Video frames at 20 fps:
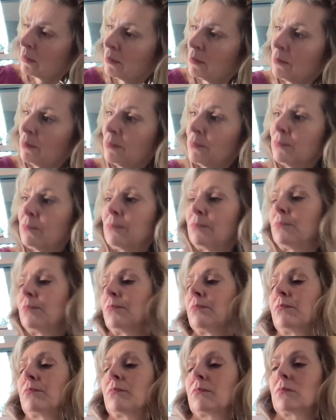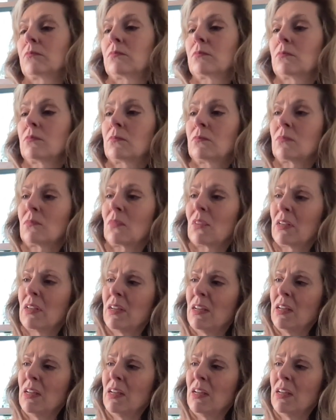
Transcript: [no speech]